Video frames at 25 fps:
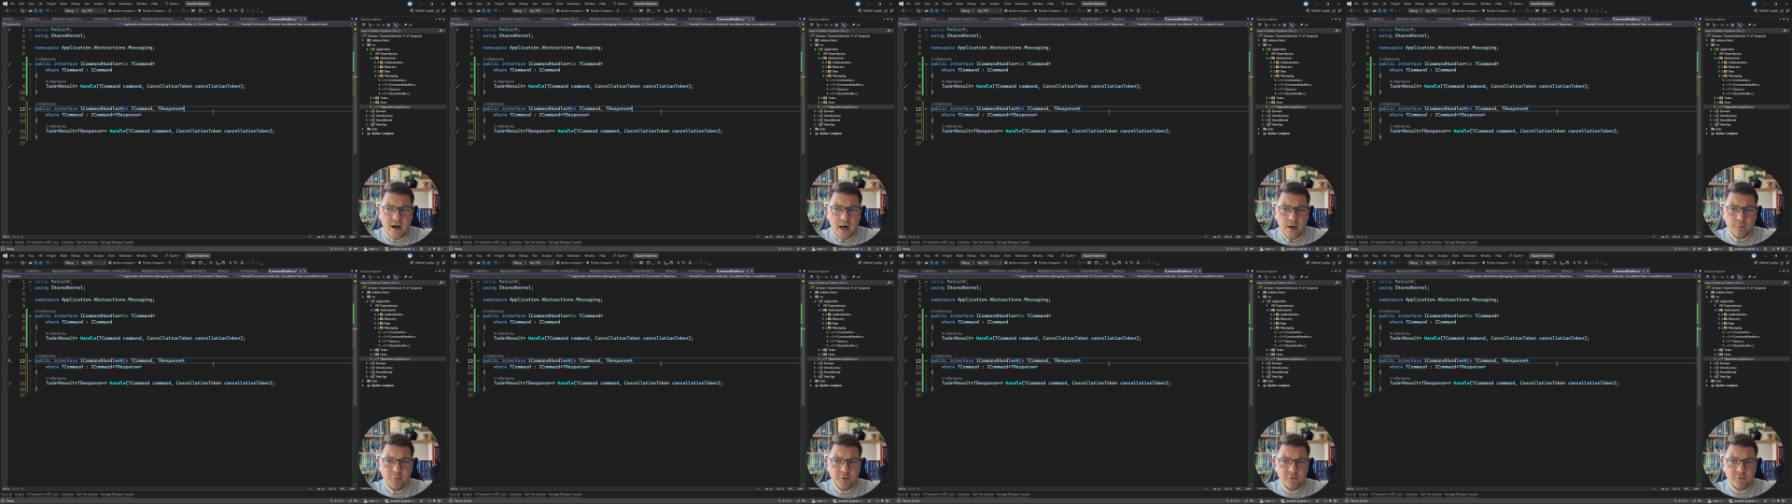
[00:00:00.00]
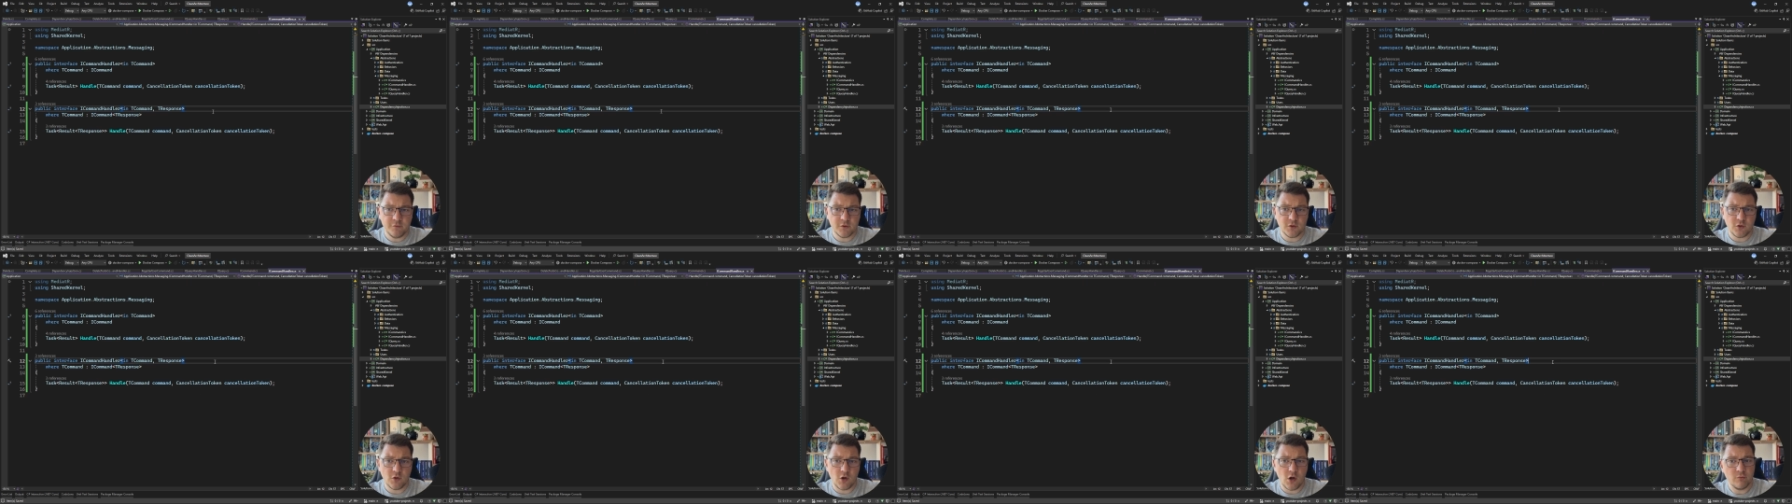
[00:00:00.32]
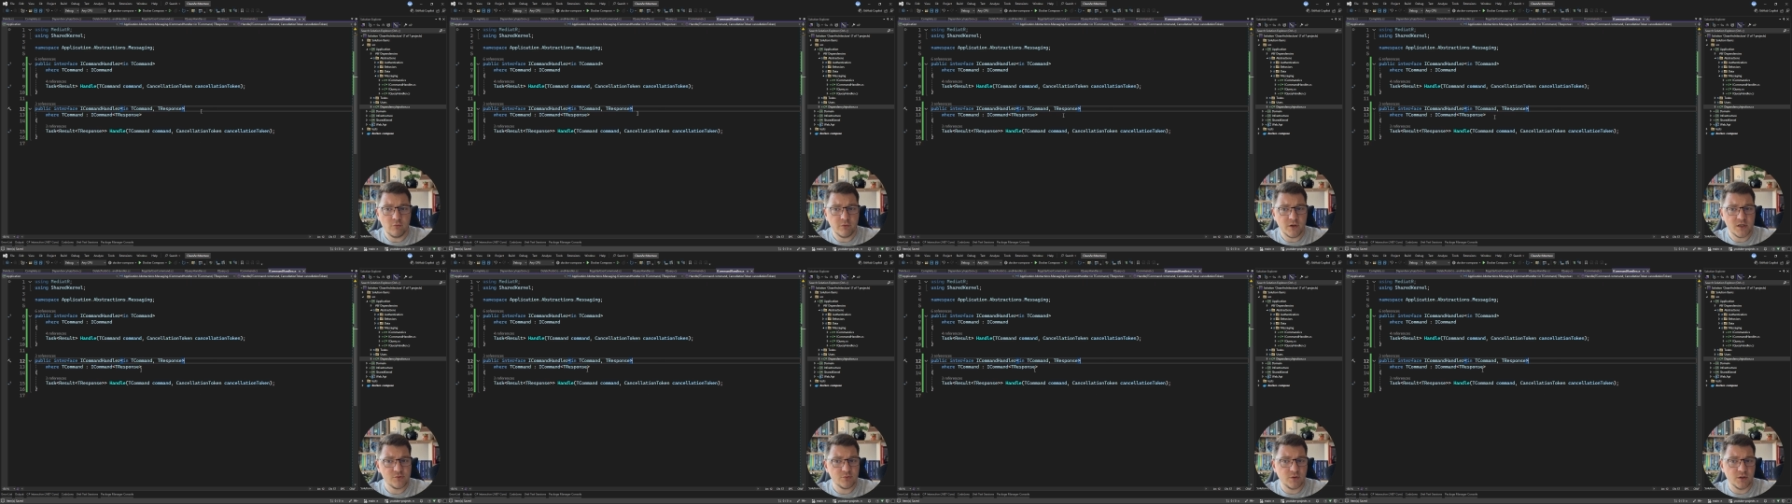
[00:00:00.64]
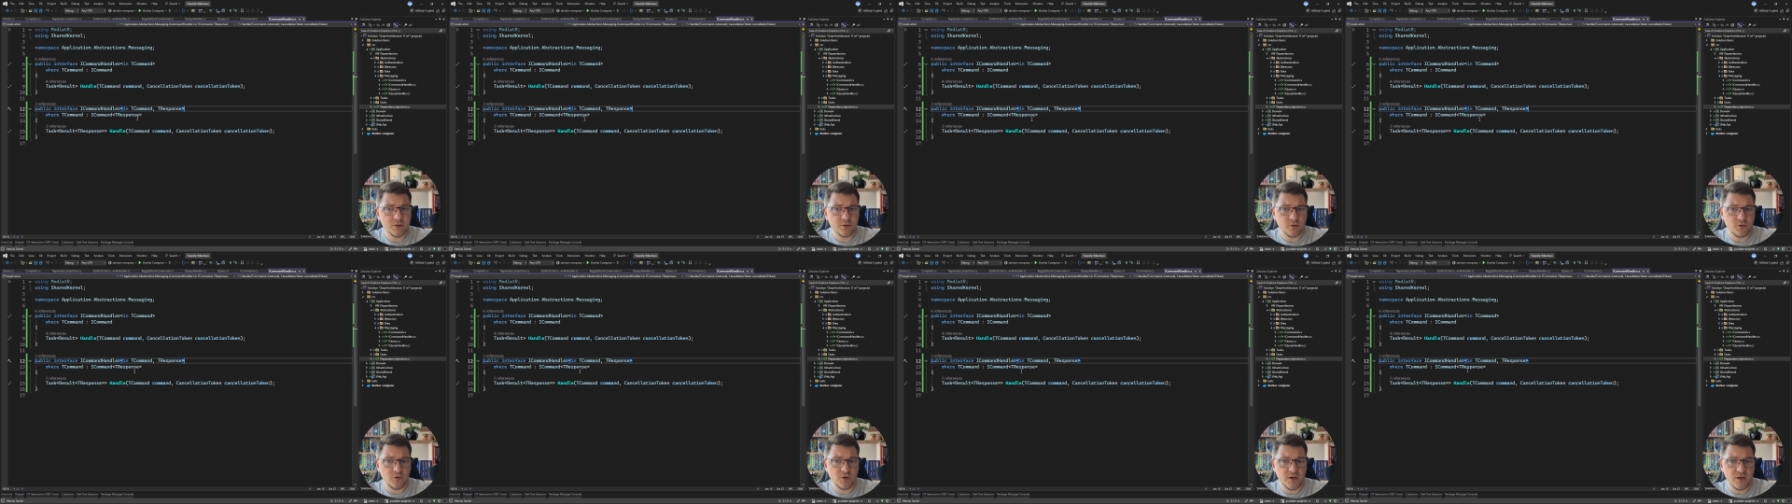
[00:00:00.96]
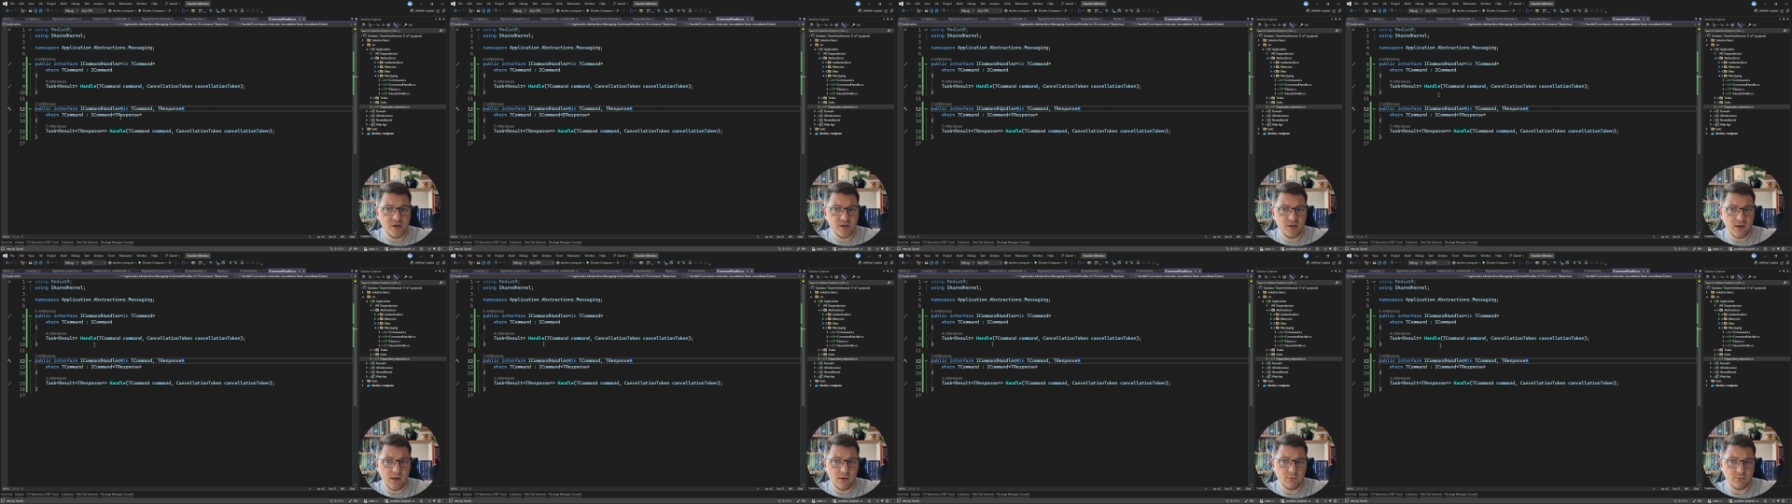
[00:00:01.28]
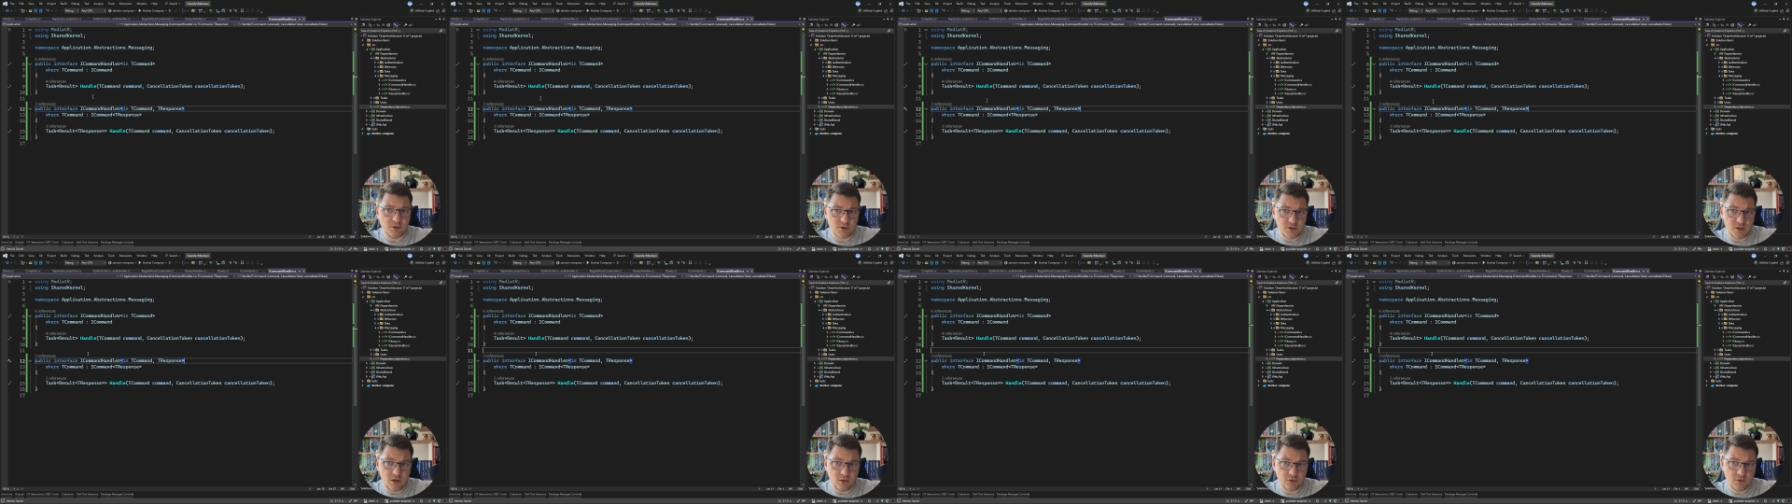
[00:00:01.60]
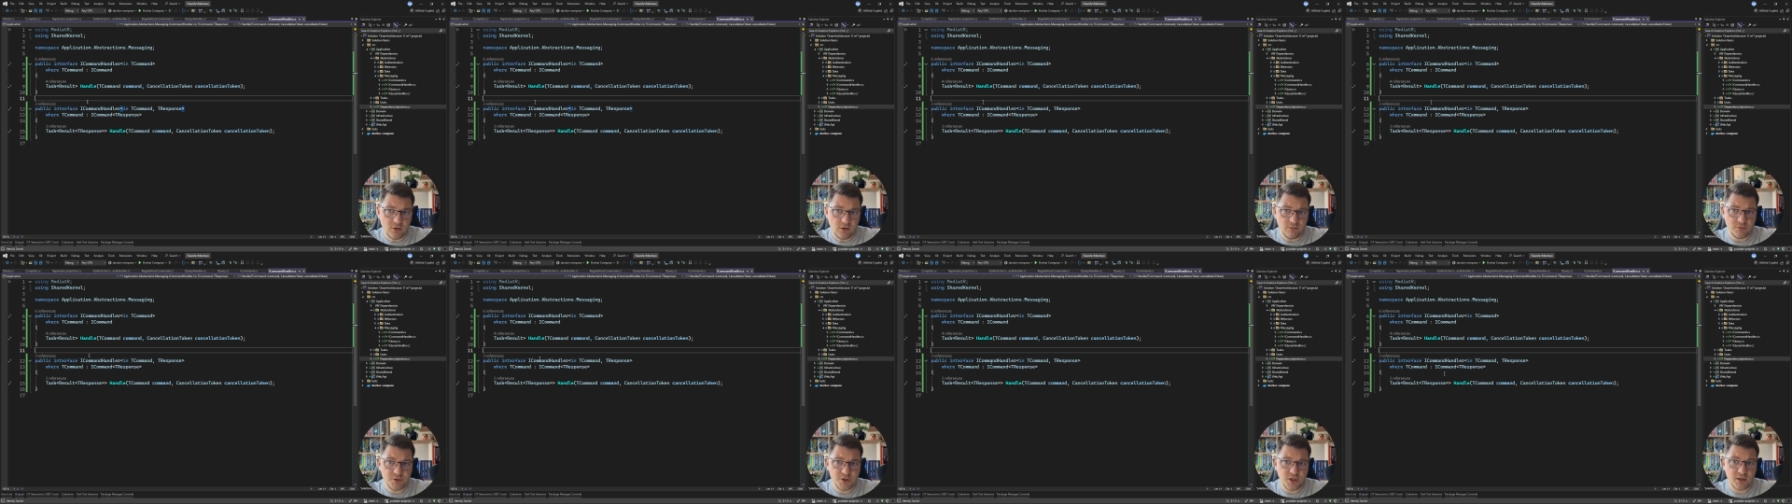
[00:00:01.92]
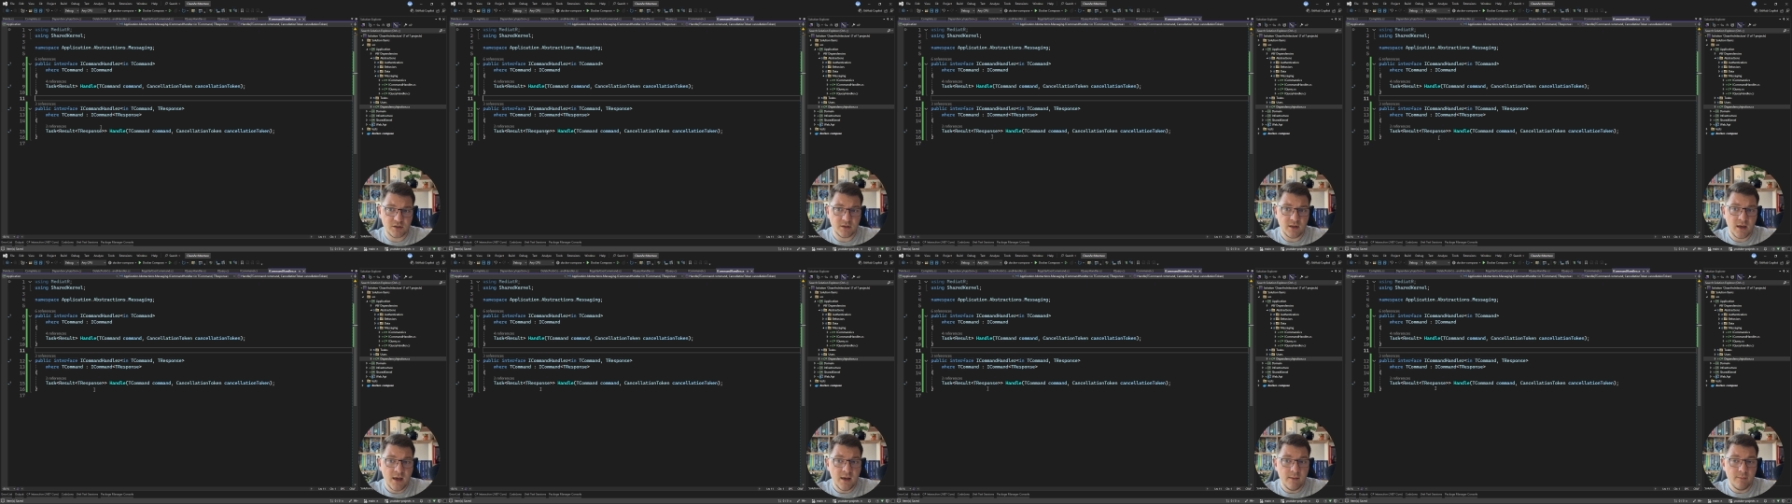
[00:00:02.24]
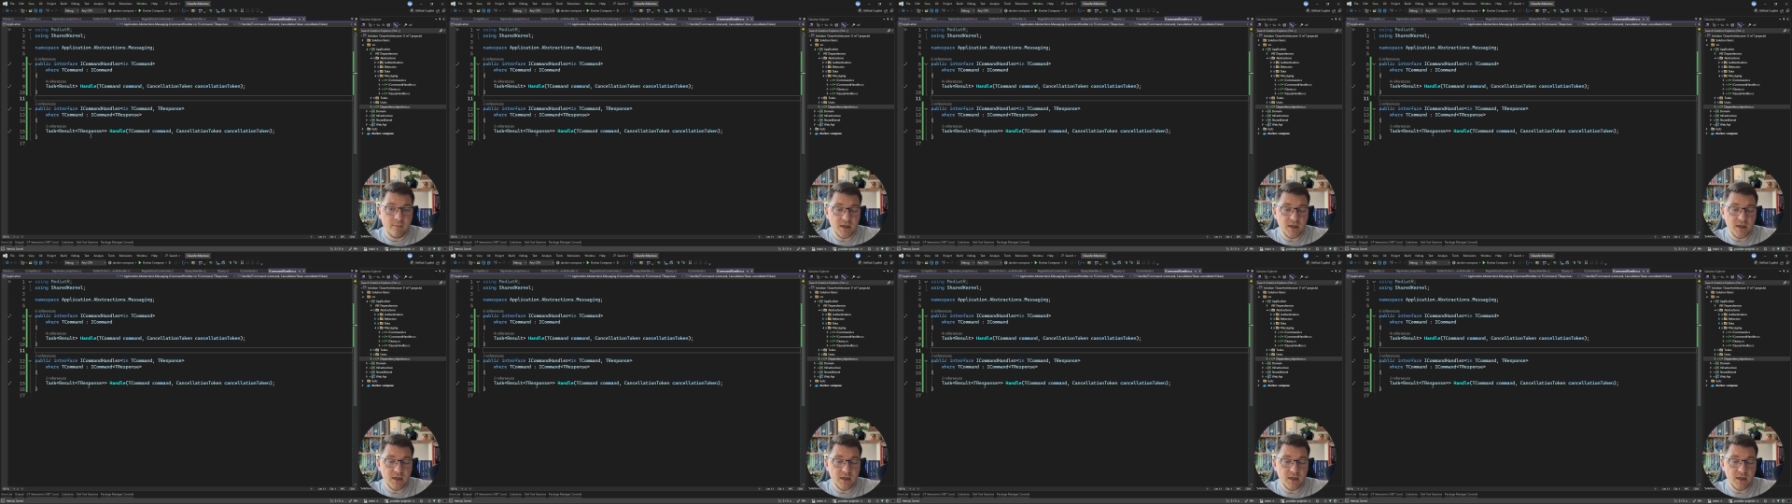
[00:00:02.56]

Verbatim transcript: I prefer always returning a result object,